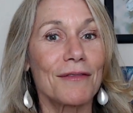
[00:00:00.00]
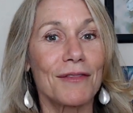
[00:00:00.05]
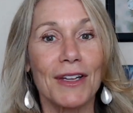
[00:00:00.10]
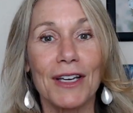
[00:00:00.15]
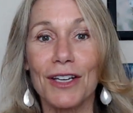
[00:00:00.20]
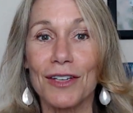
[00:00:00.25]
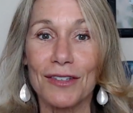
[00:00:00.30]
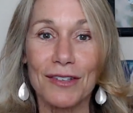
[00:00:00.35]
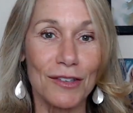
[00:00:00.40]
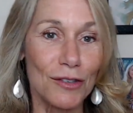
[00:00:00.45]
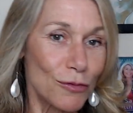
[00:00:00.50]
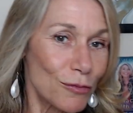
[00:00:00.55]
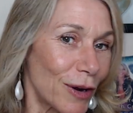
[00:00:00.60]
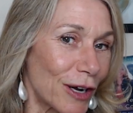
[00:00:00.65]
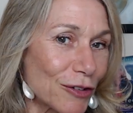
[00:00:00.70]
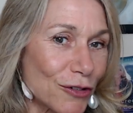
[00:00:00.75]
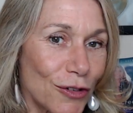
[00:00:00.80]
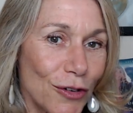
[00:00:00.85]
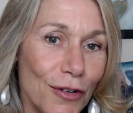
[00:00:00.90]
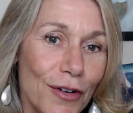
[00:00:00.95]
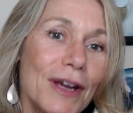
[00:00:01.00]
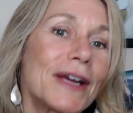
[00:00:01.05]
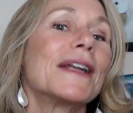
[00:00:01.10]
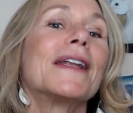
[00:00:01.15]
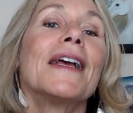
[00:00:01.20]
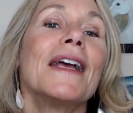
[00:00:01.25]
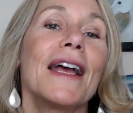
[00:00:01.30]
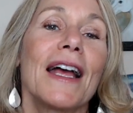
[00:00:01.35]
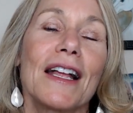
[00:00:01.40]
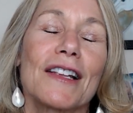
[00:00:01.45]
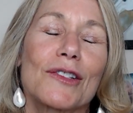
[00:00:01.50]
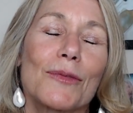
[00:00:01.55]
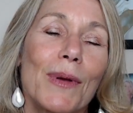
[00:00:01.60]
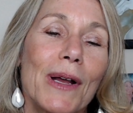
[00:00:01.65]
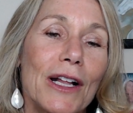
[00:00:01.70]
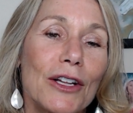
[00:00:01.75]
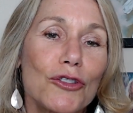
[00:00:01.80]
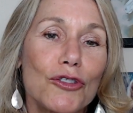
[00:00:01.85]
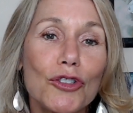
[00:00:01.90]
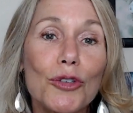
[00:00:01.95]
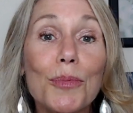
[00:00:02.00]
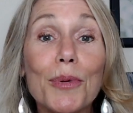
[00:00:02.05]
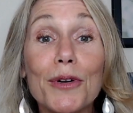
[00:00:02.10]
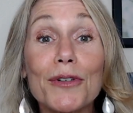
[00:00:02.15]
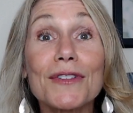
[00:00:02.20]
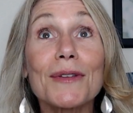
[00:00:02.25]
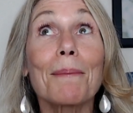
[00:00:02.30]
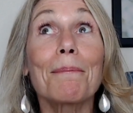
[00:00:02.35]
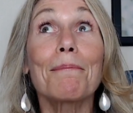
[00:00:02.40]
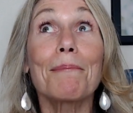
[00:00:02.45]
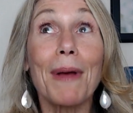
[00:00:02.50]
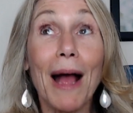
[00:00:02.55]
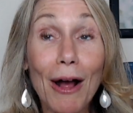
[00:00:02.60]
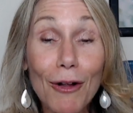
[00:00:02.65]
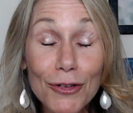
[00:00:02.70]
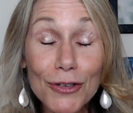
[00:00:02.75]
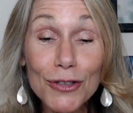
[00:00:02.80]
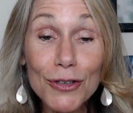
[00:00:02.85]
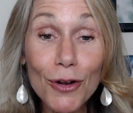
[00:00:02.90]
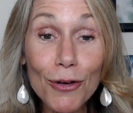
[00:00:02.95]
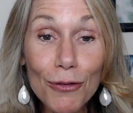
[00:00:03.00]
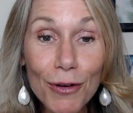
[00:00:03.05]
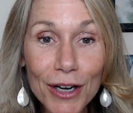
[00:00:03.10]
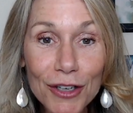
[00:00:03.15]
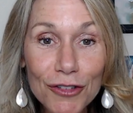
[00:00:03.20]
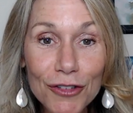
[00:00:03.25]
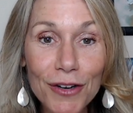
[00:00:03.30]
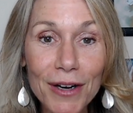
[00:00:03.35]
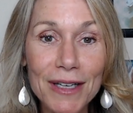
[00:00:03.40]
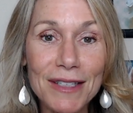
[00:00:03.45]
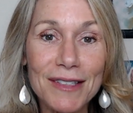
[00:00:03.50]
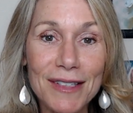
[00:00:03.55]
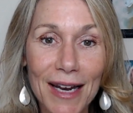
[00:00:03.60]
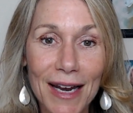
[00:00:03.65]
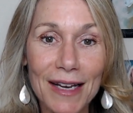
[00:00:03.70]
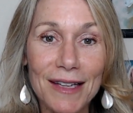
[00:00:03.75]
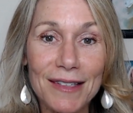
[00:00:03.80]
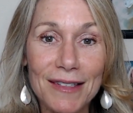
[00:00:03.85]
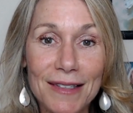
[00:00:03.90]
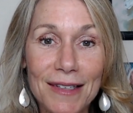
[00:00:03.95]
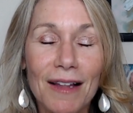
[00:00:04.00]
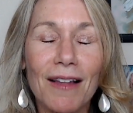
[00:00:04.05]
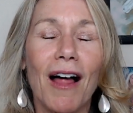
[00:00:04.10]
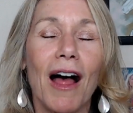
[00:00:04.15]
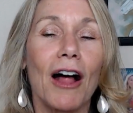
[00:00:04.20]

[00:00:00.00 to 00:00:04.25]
Venus is retrograde as well. Jupiter's about to go retrograde, standing still.